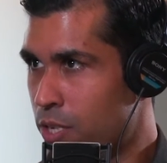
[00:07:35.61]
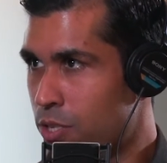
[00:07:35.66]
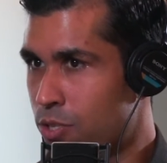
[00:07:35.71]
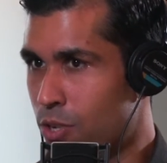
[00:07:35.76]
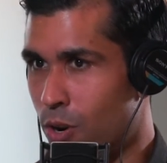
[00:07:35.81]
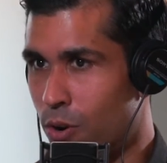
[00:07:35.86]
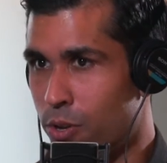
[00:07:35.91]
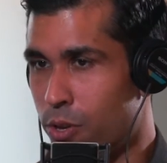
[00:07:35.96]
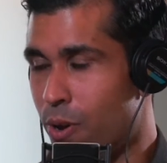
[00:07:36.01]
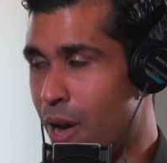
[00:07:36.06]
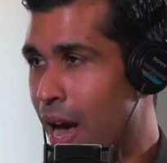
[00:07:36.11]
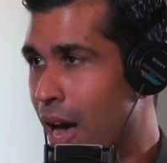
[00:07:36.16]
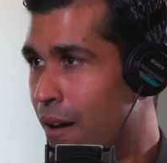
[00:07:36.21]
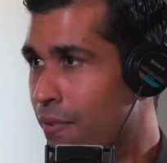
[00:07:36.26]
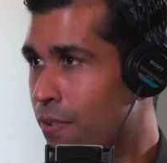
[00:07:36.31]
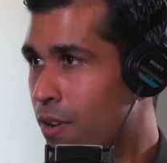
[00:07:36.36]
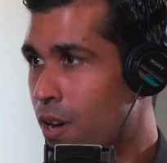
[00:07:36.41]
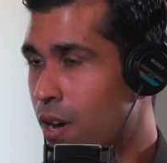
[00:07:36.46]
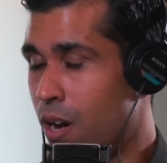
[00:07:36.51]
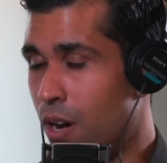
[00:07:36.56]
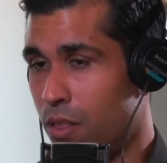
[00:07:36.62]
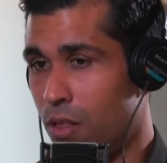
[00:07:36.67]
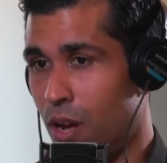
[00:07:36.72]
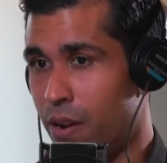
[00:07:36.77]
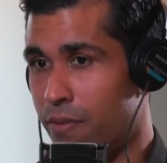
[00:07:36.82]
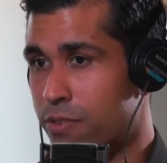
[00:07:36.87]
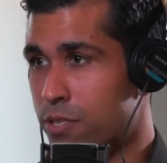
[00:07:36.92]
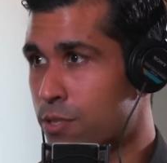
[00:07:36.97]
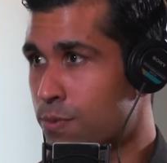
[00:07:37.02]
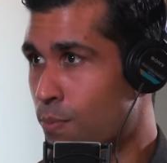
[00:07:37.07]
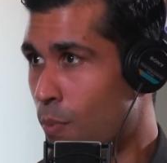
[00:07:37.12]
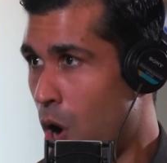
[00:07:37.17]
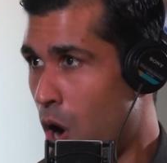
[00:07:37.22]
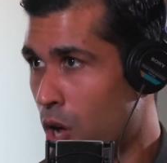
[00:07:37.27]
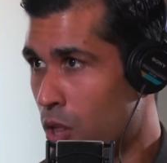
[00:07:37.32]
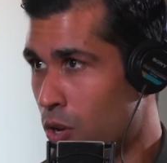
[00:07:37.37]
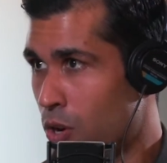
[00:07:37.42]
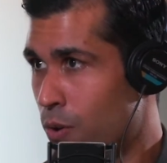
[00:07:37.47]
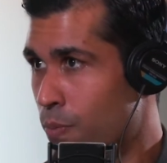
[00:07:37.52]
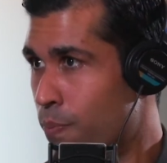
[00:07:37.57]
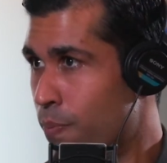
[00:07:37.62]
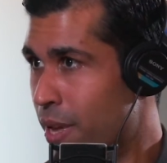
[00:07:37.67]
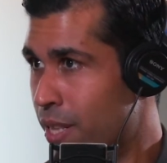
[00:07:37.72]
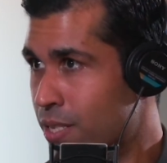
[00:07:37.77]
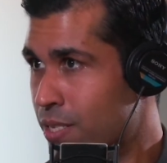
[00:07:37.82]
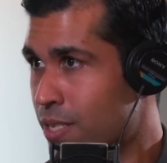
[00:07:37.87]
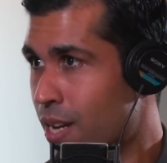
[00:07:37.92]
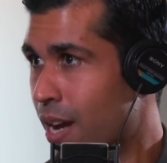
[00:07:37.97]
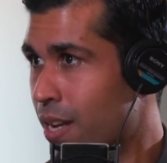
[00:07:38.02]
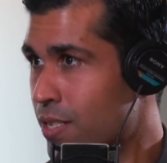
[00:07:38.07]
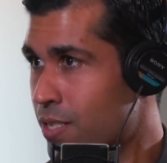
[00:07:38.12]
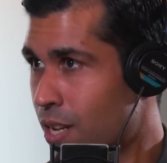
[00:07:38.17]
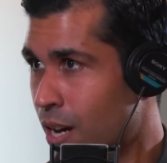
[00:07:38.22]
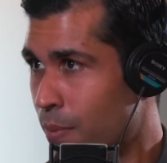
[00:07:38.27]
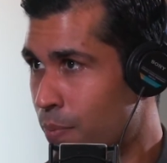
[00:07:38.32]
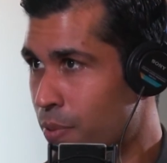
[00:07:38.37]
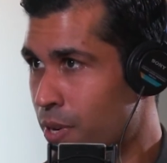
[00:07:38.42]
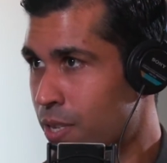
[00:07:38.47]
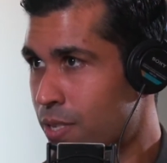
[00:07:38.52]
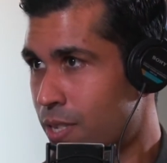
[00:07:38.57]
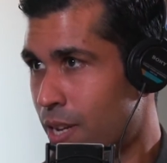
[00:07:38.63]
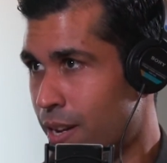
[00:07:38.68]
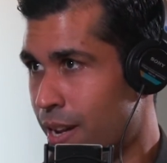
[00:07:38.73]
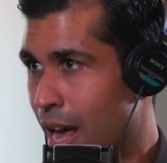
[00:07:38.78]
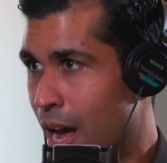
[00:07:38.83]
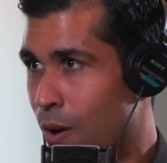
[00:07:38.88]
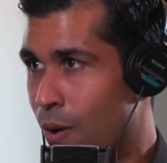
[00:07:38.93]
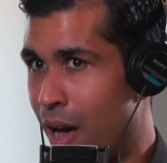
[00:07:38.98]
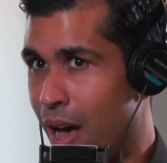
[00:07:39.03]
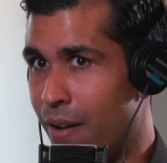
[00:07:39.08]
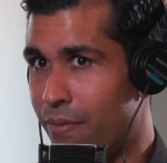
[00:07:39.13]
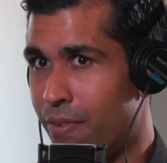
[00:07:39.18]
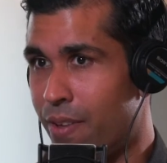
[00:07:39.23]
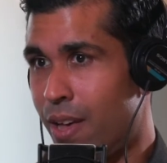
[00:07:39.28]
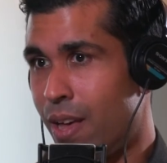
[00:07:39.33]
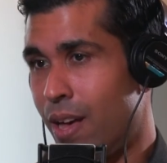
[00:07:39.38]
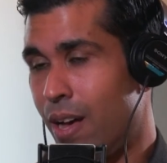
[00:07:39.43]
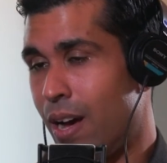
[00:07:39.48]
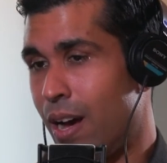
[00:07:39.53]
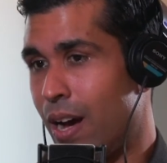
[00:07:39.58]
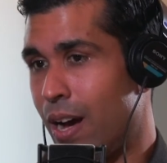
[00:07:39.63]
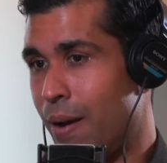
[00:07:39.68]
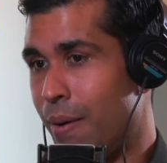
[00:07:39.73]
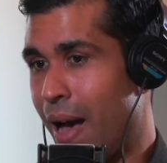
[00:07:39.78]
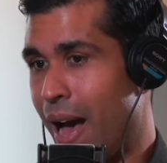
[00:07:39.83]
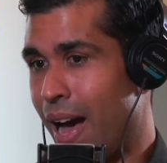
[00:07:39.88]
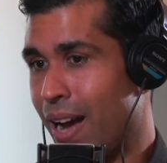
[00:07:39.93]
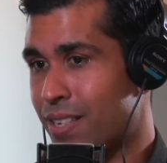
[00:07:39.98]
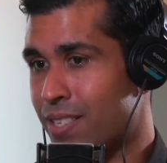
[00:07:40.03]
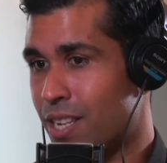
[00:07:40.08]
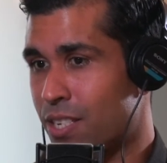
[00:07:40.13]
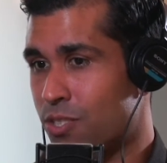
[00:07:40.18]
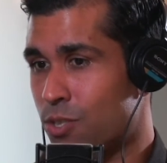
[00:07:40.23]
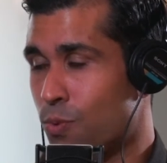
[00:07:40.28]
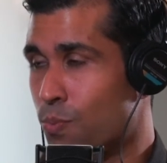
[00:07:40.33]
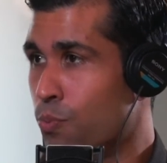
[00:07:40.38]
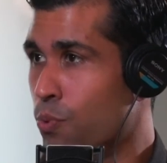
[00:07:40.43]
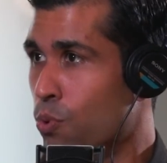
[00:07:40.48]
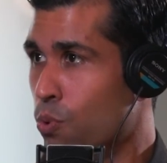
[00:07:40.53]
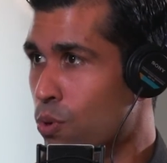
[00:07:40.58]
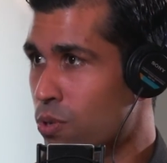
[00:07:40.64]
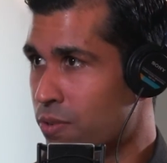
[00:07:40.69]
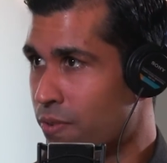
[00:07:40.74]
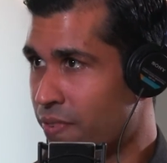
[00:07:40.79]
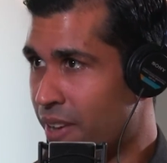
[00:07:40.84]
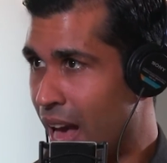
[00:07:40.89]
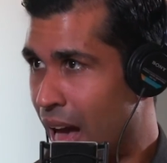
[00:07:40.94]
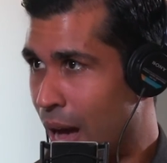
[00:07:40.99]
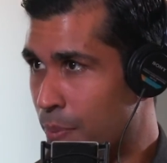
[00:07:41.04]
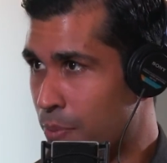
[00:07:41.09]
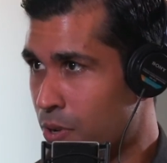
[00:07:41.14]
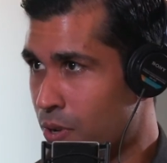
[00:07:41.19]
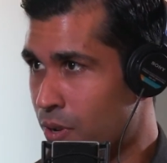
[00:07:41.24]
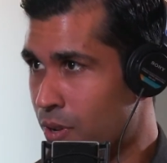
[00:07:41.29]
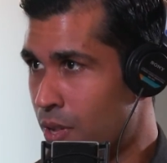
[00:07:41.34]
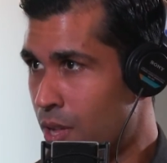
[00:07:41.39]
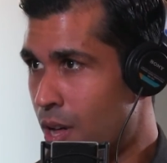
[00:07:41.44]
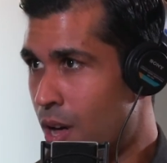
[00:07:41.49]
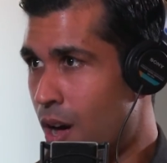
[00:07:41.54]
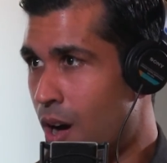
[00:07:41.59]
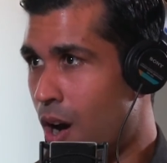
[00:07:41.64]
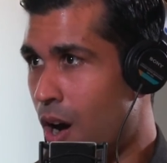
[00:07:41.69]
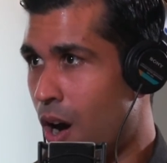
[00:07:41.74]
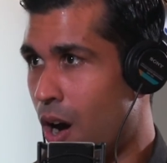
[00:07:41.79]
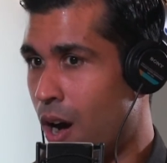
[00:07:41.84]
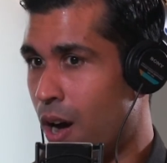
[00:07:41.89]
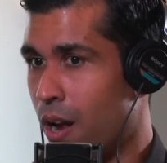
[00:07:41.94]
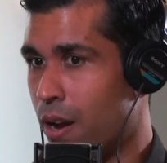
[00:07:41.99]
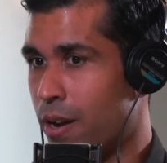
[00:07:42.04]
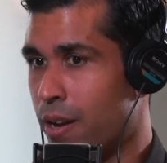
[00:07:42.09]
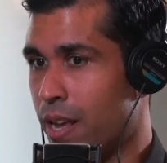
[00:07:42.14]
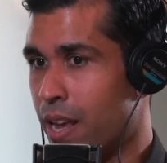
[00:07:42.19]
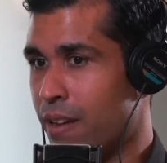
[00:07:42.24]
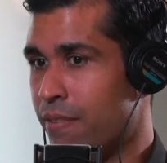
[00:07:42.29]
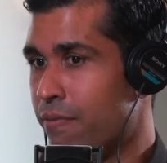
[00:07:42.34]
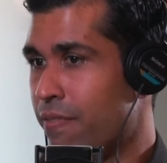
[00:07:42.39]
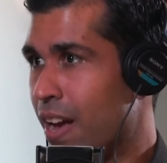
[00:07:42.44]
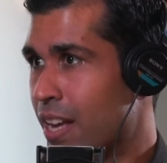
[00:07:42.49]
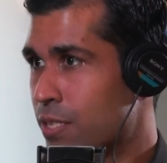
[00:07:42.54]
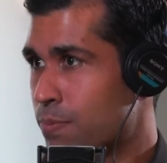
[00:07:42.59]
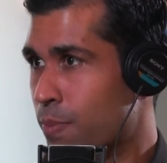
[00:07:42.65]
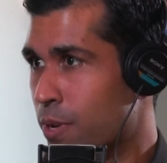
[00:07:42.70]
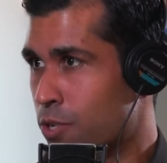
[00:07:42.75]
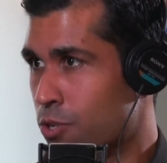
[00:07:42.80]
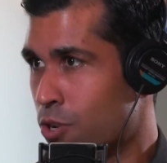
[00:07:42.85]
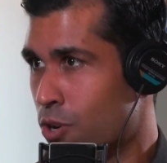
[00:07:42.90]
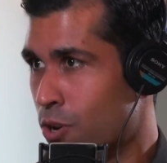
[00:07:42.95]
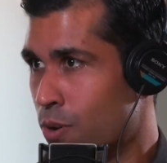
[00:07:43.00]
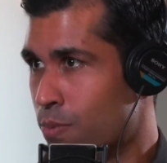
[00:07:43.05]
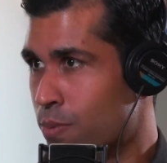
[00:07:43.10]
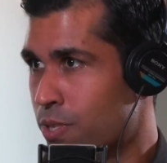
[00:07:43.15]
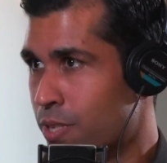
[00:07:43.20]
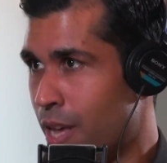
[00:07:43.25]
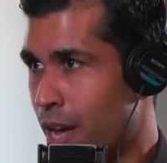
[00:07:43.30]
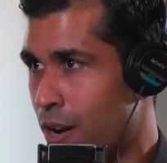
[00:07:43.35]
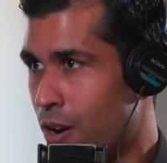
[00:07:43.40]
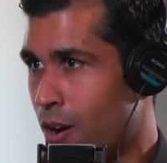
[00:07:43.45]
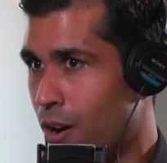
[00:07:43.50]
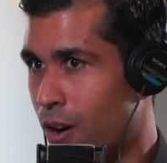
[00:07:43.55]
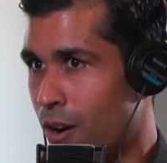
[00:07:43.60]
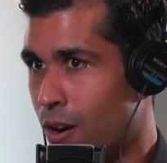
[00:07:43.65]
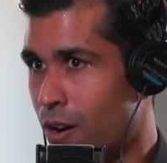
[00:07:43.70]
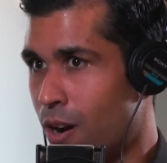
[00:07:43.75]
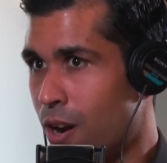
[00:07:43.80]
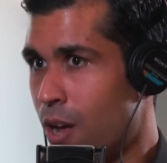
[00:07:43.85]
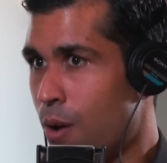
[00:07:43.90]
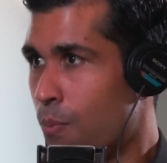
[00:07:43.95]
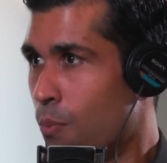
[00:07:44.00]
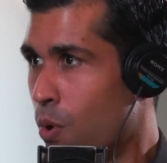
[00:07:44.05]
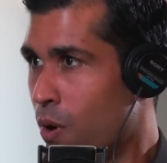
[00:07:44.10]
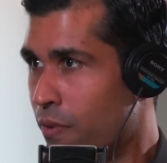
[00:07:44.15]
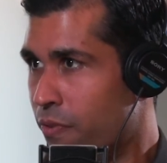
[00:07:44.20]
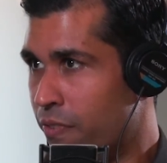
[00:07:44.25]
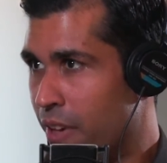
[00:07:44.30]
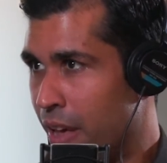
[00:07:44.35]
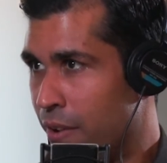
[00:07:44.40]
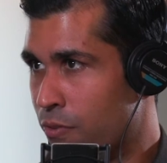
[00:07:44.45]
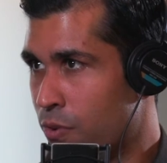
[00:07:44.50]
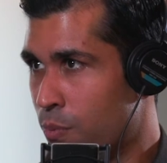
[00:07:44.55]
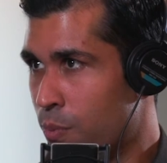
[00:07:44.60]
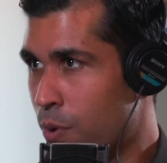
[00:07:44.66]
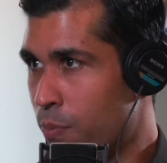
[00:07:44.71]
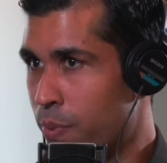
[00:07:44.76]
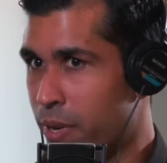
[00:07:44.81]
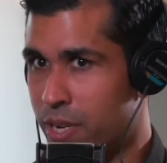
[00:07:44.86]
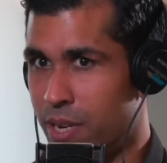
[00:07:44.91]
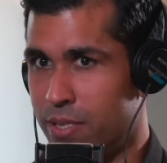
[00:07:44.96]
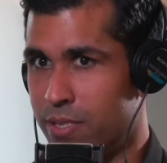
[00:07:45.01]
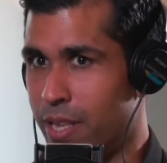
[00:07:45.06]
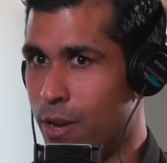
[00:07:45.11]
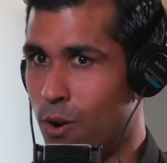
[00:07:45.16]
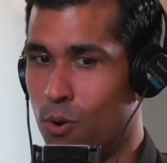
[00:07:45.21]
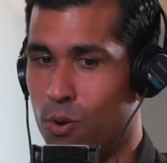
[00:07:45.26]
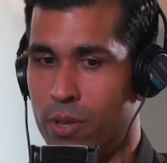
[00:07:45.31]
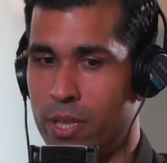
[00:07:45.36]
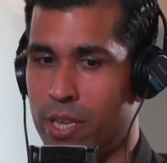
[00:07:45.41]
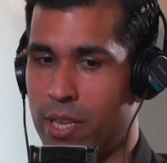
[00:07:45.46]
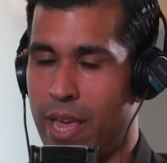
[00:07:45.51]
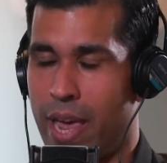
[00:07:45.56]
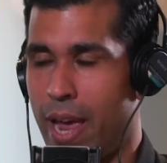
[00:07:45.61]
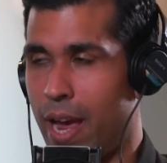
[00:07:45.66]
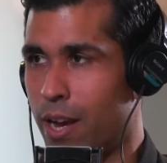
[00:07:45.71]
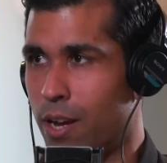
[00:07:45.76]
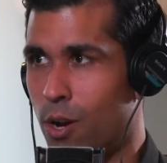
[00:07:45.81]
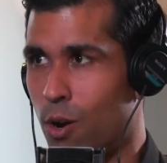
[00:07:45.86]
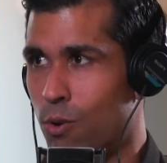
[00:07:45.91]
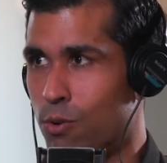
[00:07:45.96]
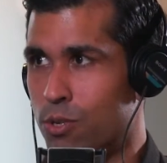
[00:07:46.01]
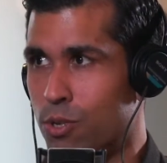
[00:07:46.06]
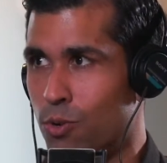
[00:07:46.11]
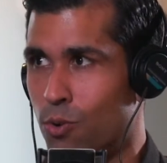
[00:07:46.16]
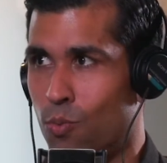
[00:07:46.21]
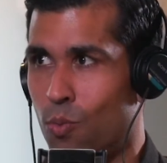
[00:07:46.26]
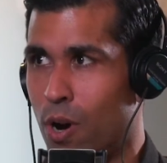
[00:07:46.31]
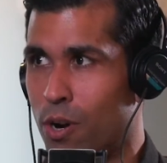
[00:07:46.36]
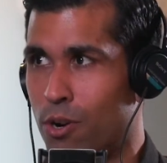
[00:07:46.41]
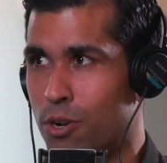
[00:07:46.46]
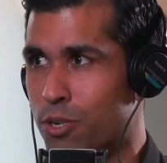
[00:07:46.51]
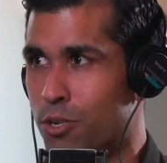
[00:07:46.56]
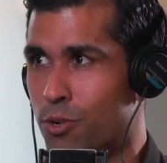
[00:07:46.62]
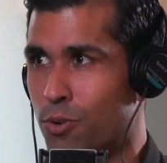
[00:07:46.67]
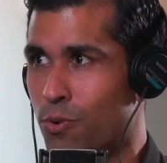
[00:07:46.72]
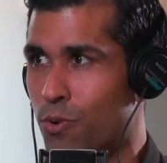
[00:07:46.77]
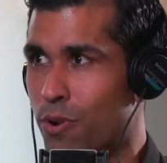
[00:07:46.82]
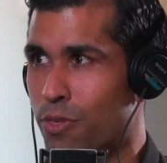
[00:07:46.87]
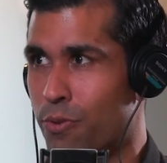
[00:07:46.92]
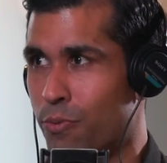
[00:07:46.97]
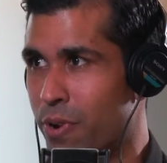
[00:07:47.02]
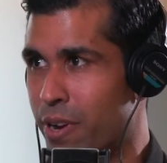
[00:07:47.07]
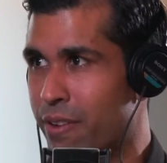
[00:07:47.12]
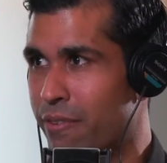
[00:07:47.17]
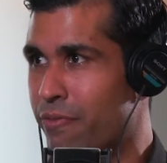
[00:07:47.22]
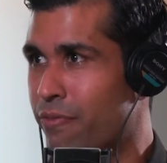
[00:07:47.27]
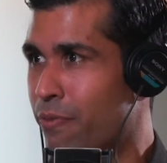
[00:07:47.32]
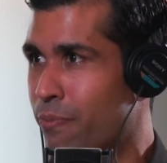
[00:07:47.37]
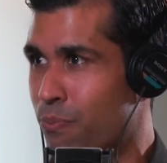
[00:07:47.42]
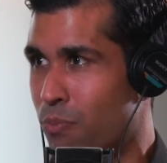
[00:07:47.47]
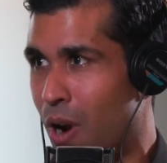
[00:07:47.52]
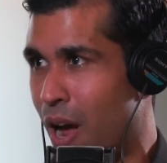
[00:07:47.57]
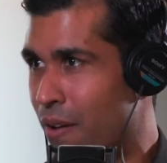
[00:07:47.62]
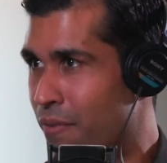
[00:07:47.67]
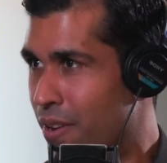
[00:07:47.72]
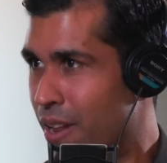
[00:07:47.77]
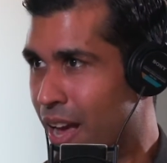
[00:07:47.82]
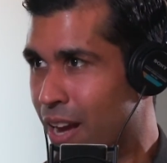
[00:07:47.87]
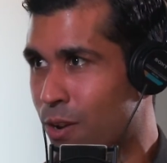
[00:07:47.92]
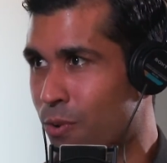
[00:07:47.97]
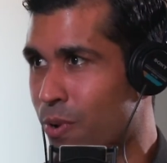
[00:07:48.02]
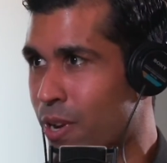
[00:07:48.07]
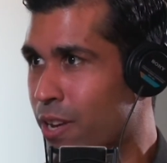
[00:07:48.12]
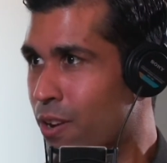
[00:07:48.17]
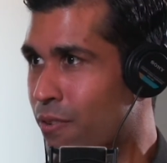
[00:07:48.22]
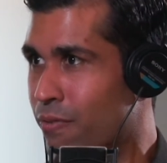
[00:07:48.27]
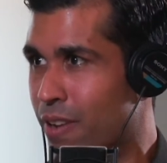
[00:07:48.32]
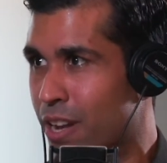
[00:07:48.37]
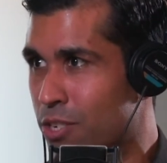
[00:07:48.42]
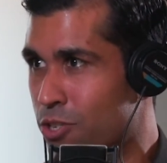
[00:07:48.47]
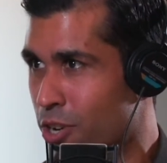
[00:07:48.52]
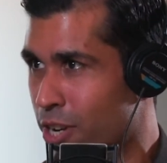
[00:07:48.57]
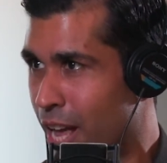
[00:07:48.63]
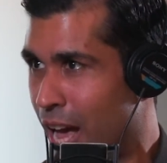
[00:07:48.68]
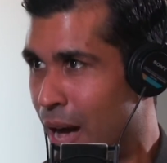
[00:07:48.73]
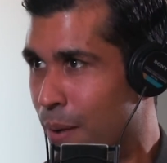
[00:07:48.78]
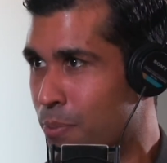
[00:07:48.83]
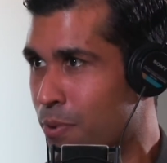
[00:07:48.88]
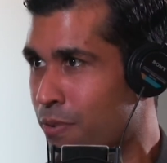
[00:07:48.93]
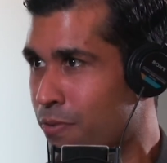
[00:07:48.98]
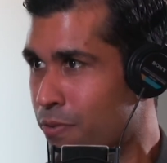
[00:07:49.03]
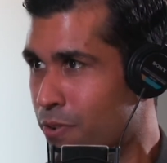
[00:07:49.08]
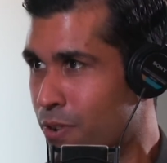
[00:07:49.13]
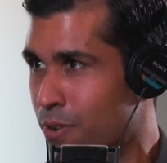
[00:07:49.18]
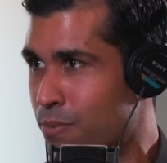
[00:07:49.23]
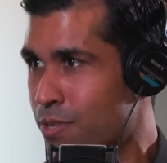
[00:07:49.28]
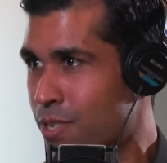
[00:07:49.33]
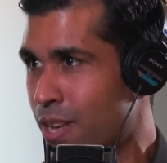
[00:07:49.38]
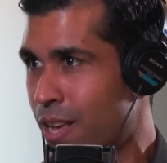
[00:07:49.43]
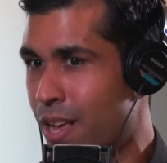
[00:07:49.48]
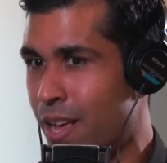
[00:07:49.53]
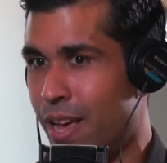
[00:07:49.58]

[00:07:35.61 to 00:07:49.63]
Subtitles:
So you have a lot of smaller, mid-sized companies that now have access to pools of capital on investment terms that are more favorable, because they only can't go to 1 or 2 or 3 private equity or venture capital firms.